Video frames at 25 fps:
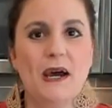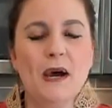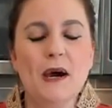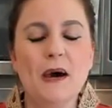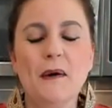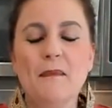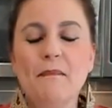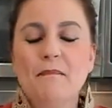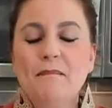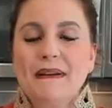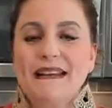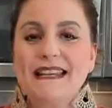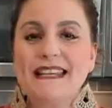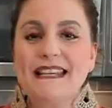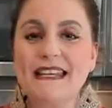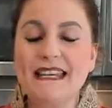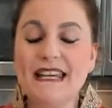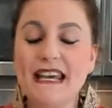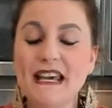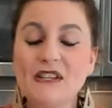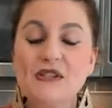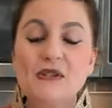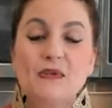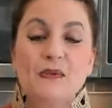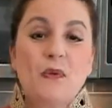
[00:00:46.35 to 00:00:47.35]
but
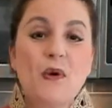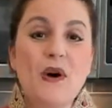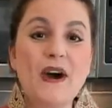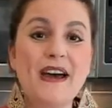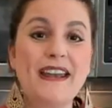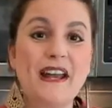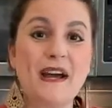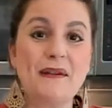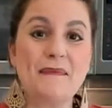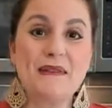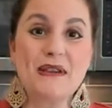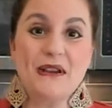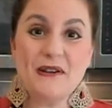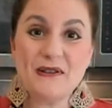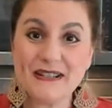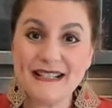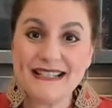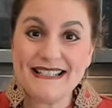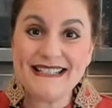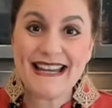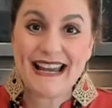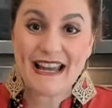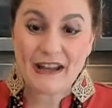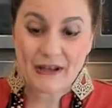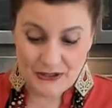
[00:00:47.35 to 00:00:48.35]
guess what? I'm here to
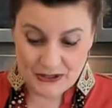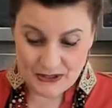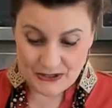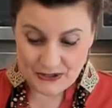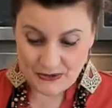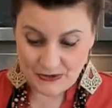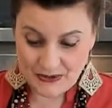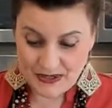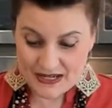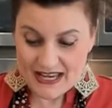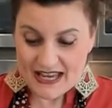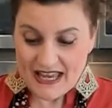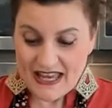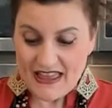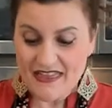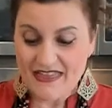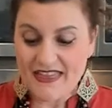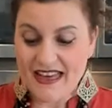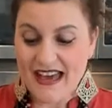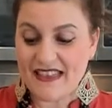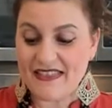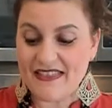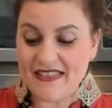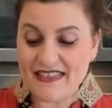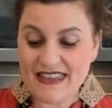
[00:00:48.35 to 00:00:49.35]
tell you that
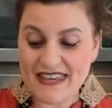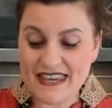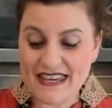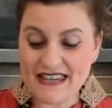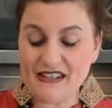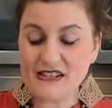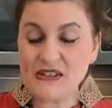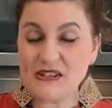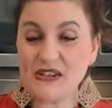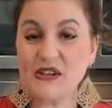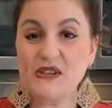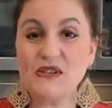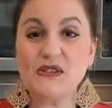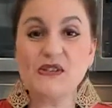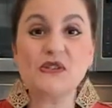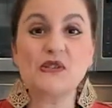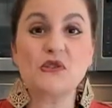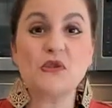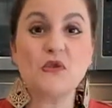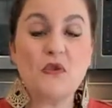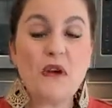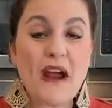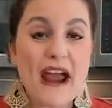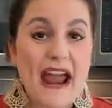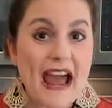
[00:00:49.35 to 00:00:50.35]
these
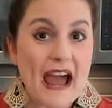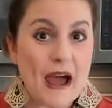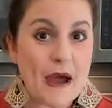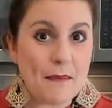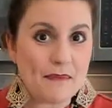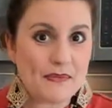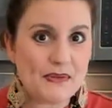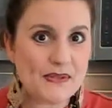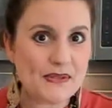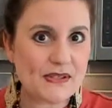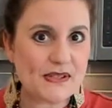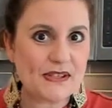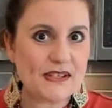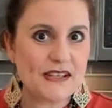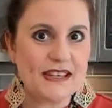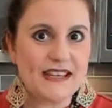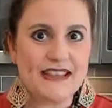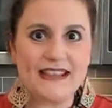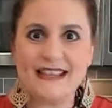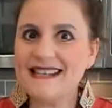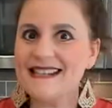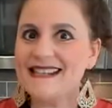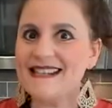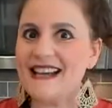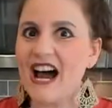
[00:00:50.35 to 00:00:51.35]
scraps, these
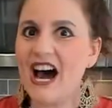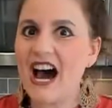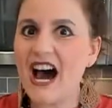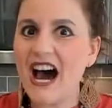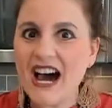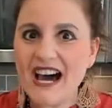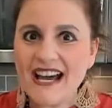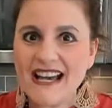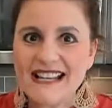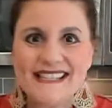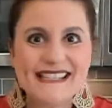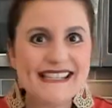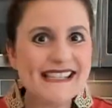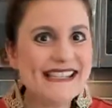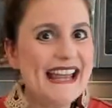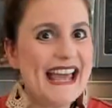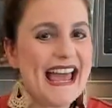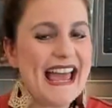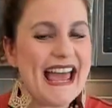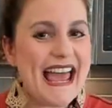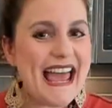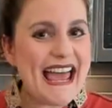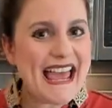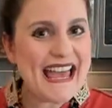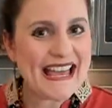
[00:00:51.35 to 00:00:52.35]
odds and
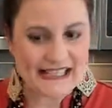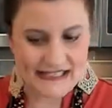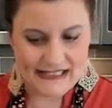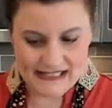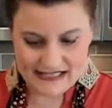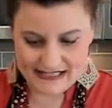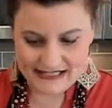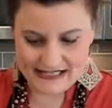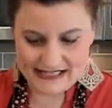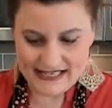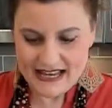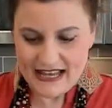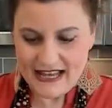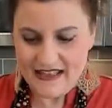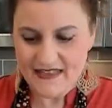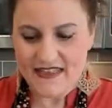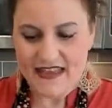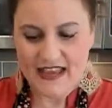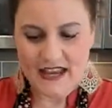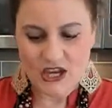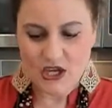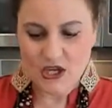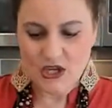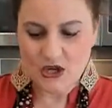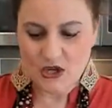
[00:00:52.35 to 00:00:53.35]
ends that
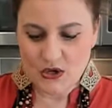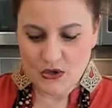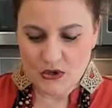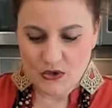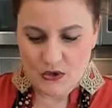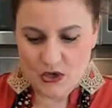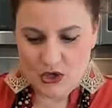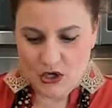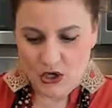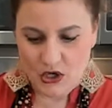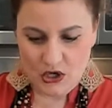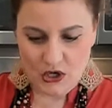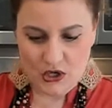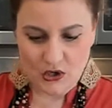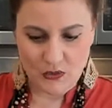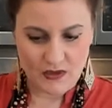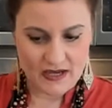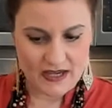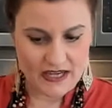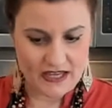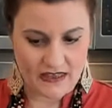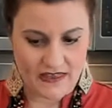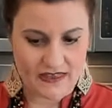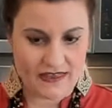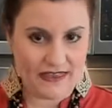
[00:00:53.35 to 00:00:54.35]
you cook
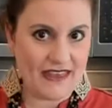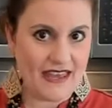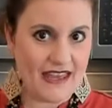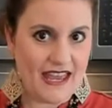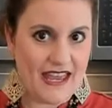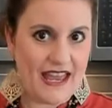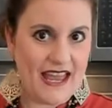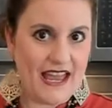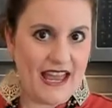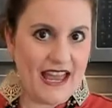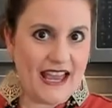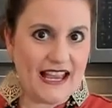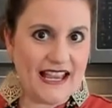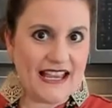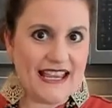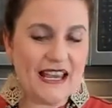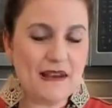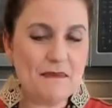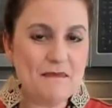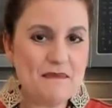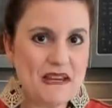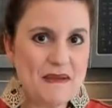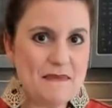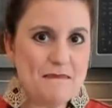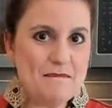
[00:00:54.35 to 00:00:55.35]
with, can be
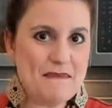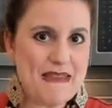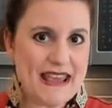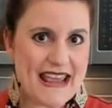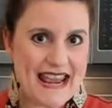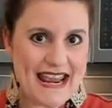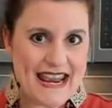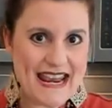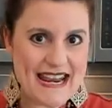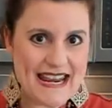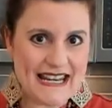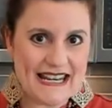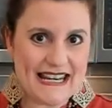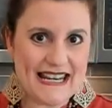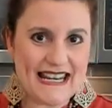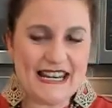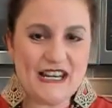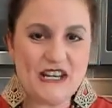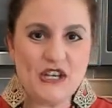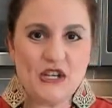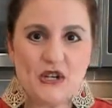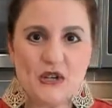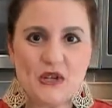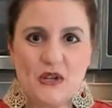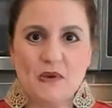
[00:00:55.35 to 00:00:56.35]
made into
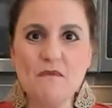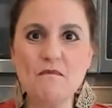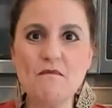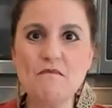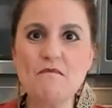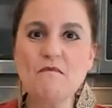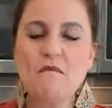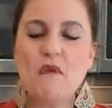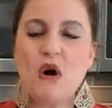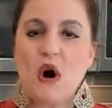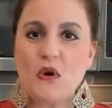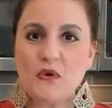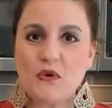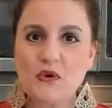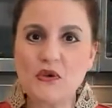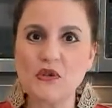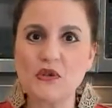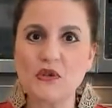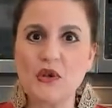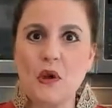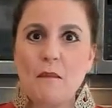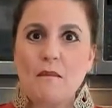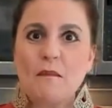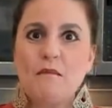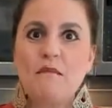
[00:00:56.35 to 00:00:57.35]
the most
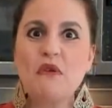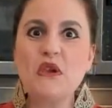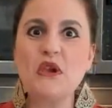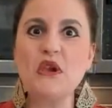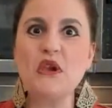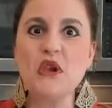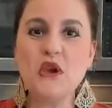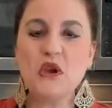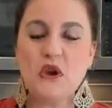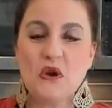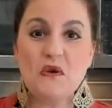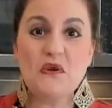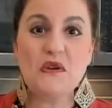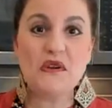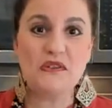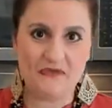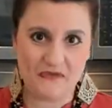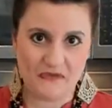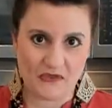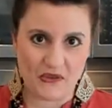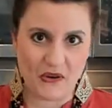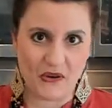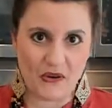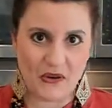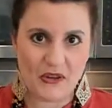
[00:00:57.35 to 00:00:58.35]

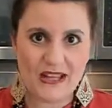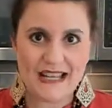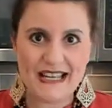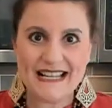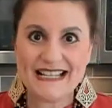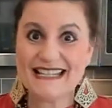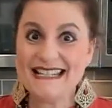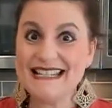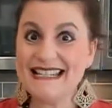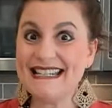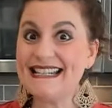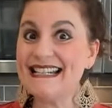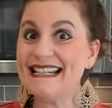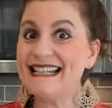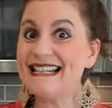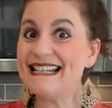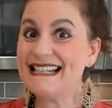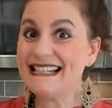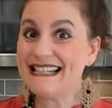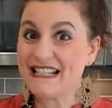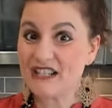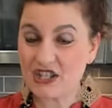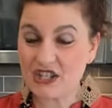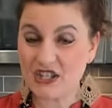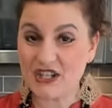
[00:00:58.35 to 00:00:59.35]
beautiful,
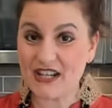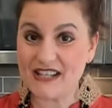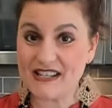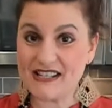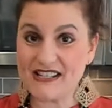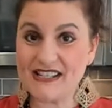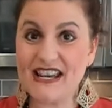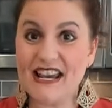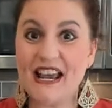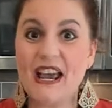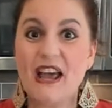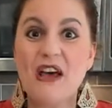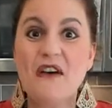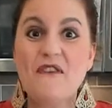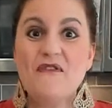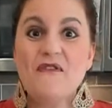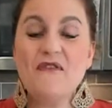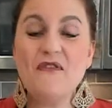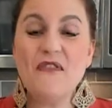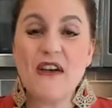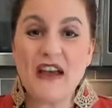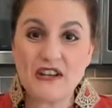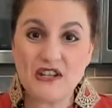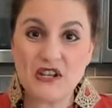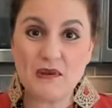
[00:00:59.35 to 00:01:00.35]
delicious
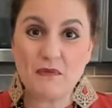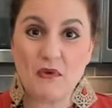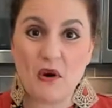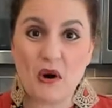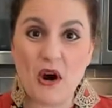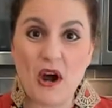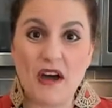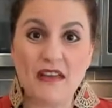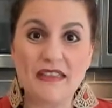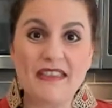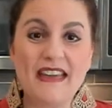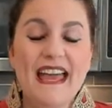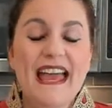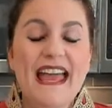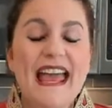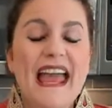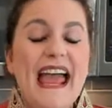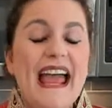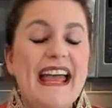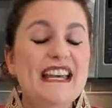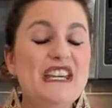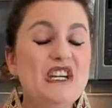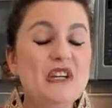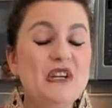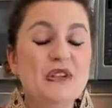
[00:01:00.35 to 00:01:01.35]
veggie broth. And
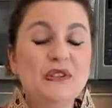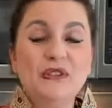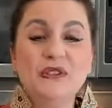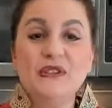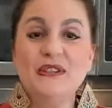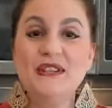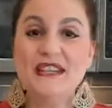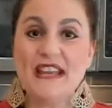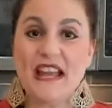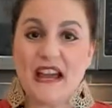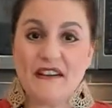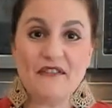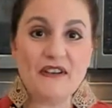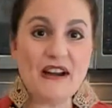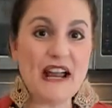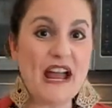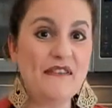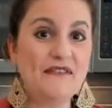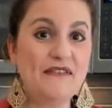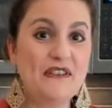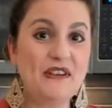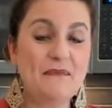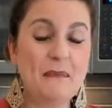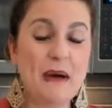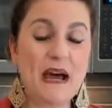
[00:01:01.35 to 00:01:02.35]
you'll never have to
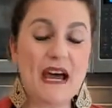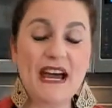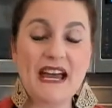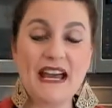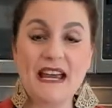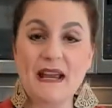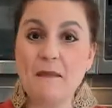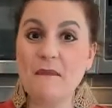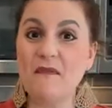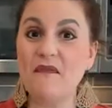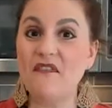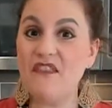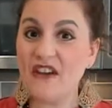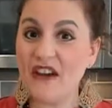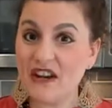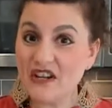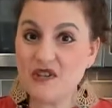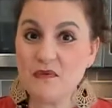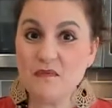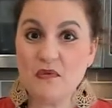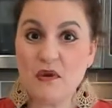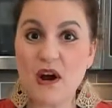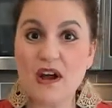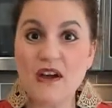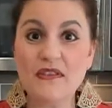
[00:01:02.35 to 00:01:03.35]
buy veggie
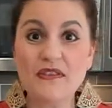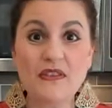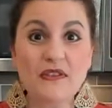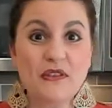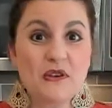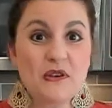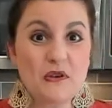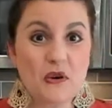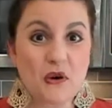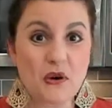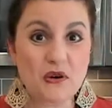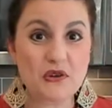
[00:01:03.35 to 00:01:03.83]
broth at the grocery